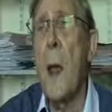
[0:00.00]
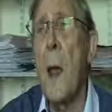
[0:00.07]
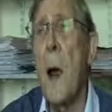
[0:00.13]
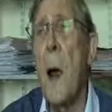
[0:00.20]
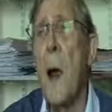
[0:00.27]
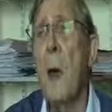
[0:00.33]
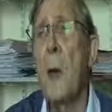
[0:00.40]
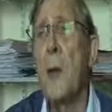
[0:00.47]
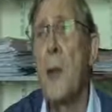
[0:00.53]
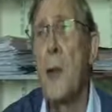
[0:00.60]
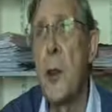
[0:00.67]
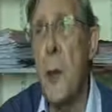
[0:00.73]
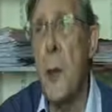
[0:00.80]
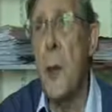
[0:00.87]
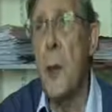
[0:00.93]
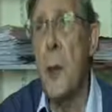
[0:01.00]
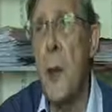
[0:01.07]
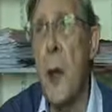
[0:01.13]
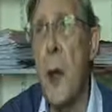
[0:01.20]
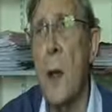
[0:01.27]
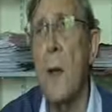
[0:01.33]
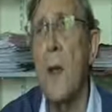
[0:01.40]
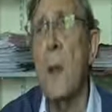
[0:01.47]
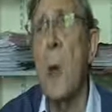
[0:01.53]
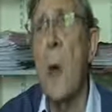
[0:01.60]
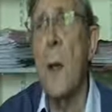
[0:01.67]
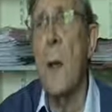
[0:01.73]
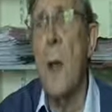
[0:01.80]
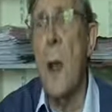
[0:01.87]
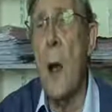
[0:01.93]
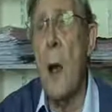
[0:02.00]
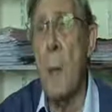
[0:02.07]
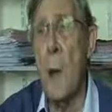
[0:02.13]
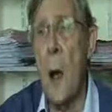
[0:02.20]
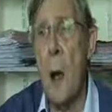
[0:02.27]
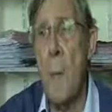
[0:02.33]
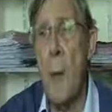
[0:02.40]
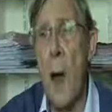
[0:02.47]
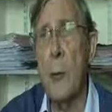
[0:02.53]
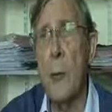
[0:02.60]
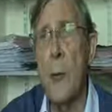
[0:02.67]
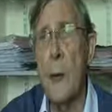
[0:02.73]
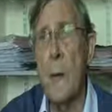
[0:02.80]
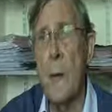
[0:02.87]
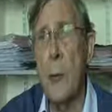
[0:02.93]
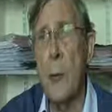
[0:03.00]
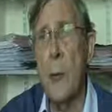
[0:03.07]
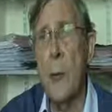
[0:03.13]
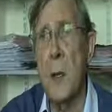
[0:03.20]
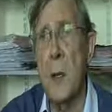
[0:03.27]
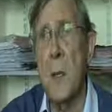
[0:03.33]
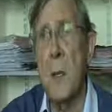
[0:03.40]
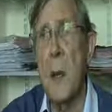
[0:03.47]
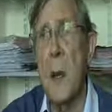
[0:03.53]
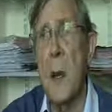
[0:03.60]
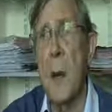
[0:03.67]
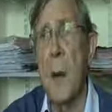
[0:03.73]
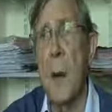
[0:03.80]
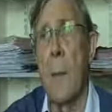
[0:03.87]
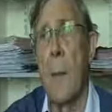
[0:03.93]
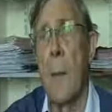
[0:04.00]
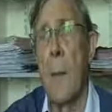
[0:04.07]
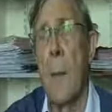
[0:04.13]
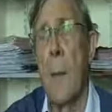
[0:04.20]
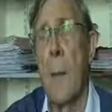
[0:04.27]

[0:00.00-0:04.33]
they are doing the task, while they are primarily focused on meaning.